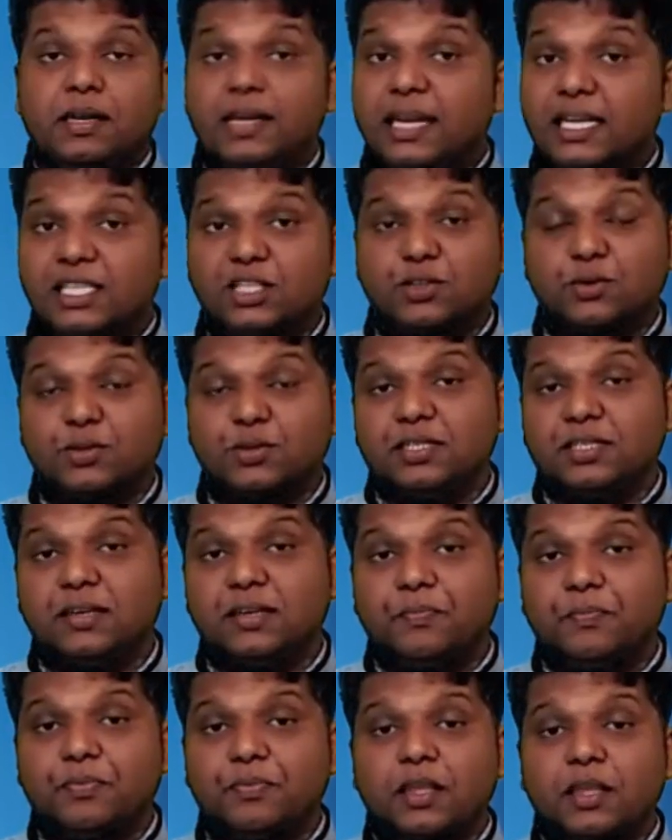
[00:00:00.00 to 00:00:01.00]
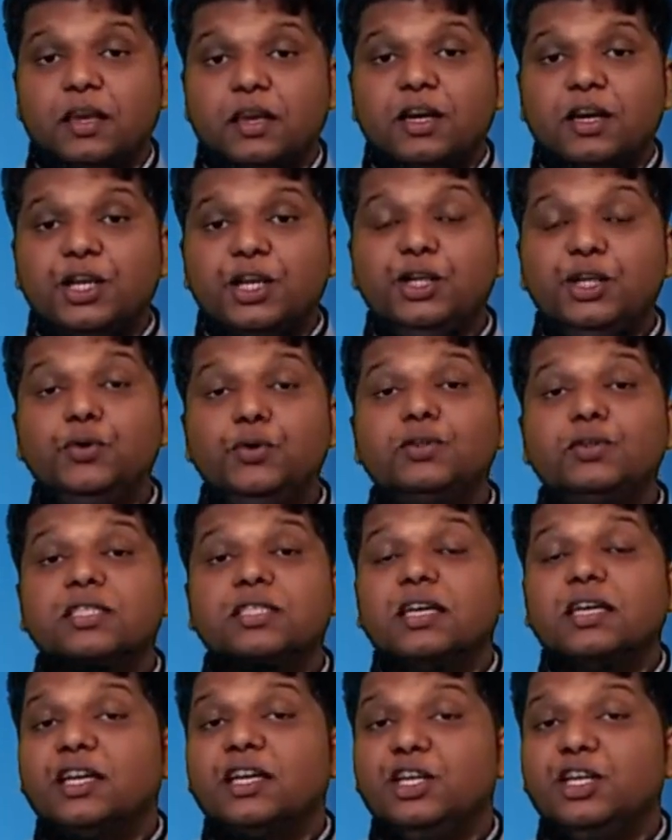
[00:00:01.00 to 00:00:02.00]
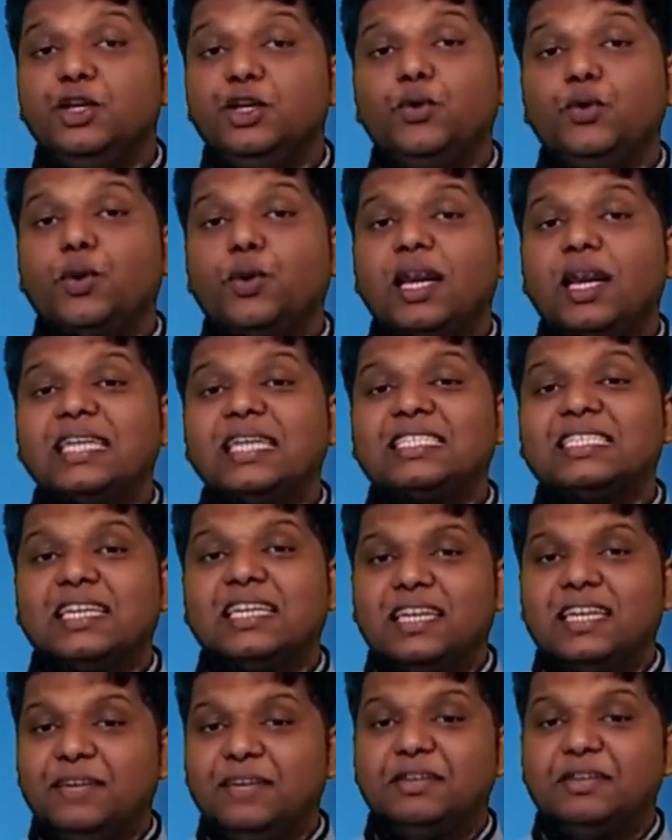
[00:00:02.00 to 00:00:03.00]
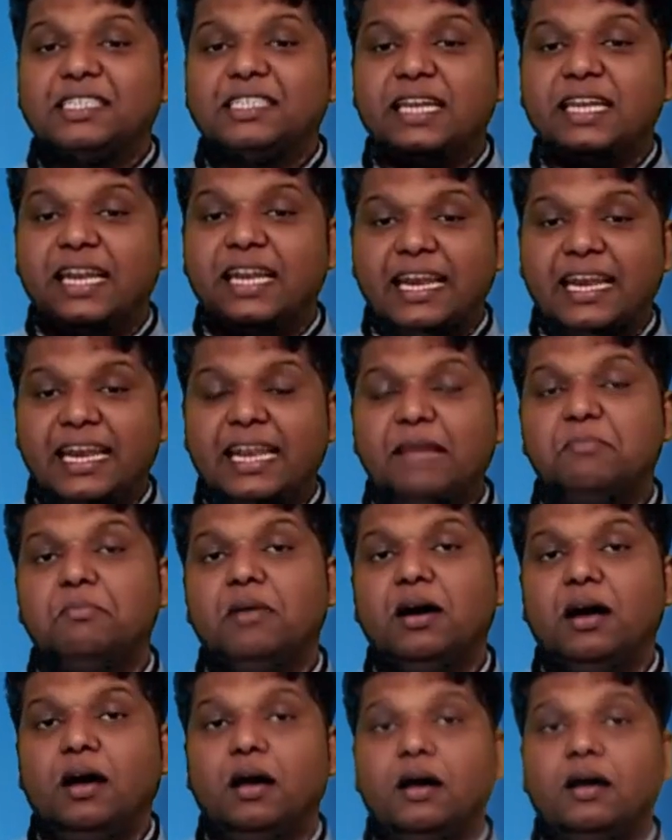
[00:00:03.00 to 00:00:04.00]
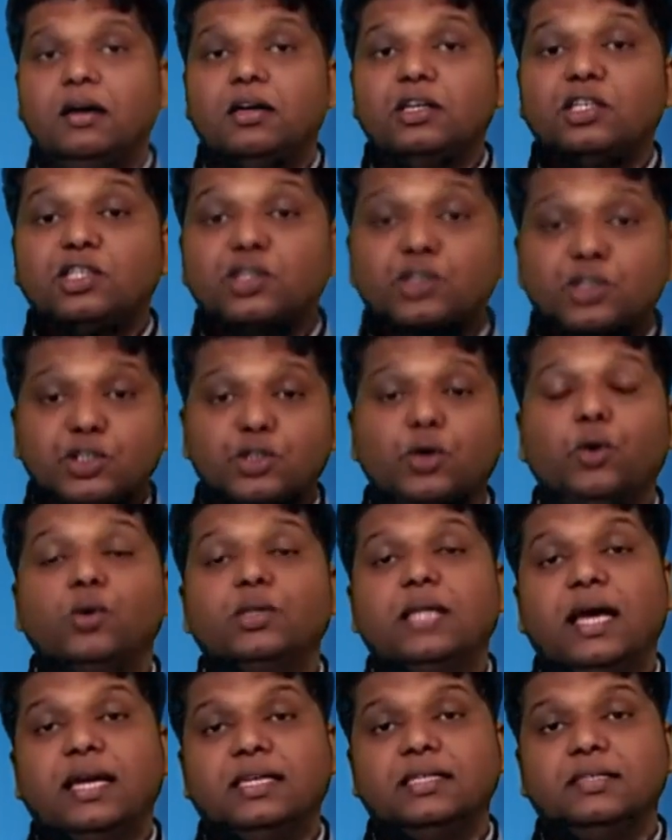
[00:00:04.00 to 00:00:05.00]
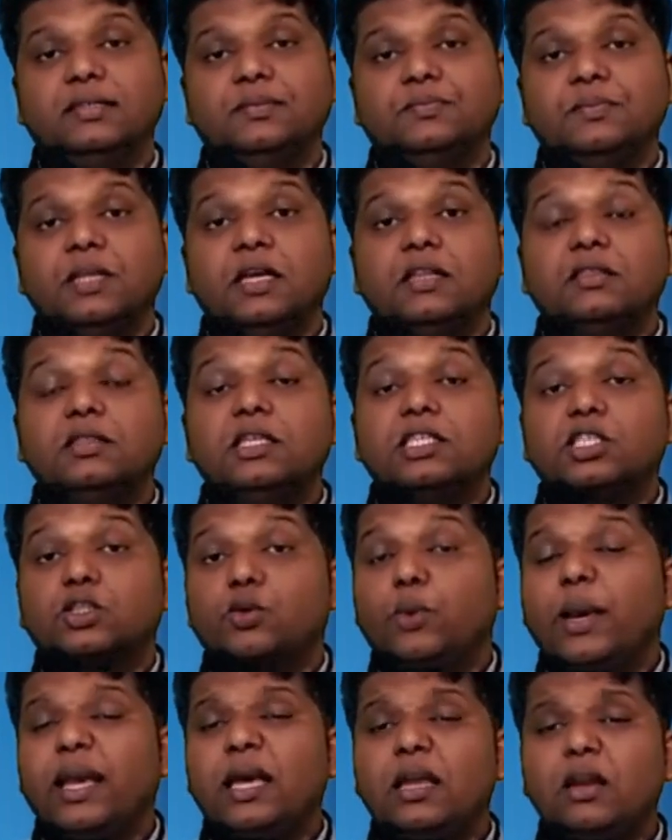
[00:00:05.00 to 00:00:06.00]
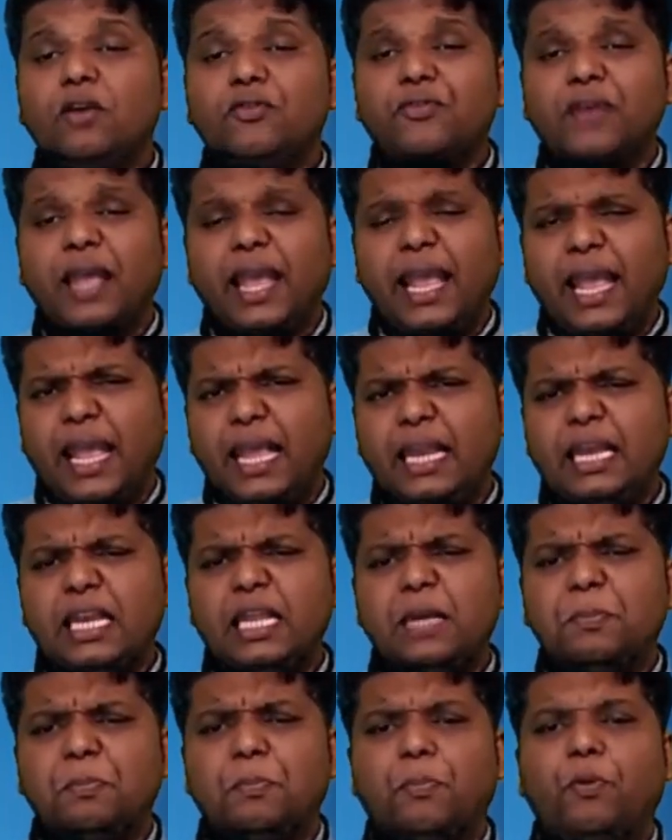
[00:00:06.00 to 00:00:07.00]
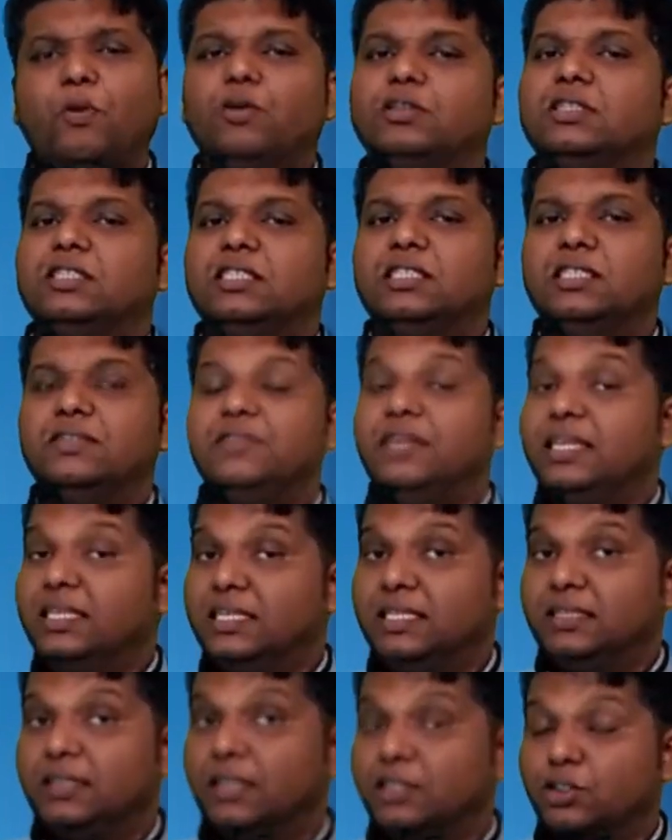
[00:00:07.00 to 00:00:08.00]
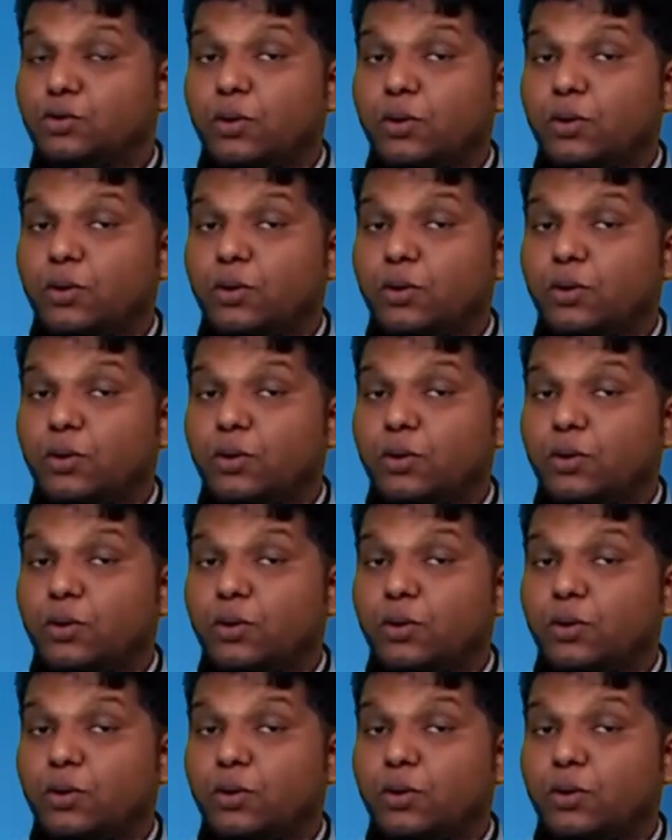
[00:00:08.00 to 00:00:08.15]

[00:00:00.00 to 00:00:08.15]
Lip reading: Next question. Use Euclid's division lemma to show that the square of any positive integer,